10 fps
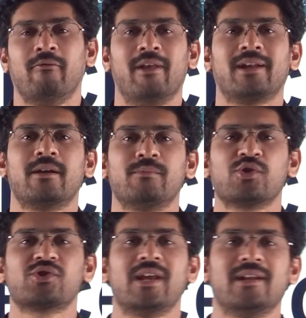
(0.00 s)
welcome
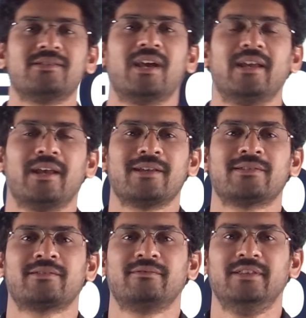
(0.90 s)
to
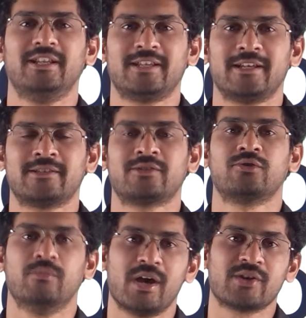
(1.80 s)
ShailajaIAS. This is
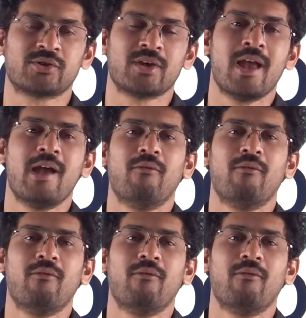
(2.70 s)
Subhash.